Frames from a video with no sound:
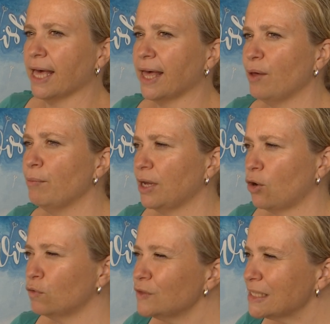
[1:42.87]
Um, but
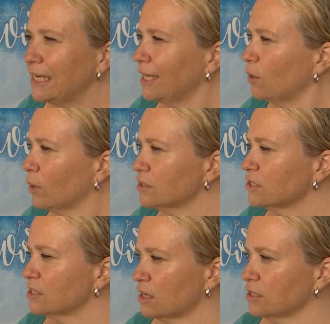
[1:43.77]
obviously, once
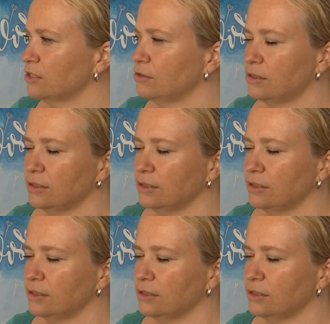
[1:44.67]
you start to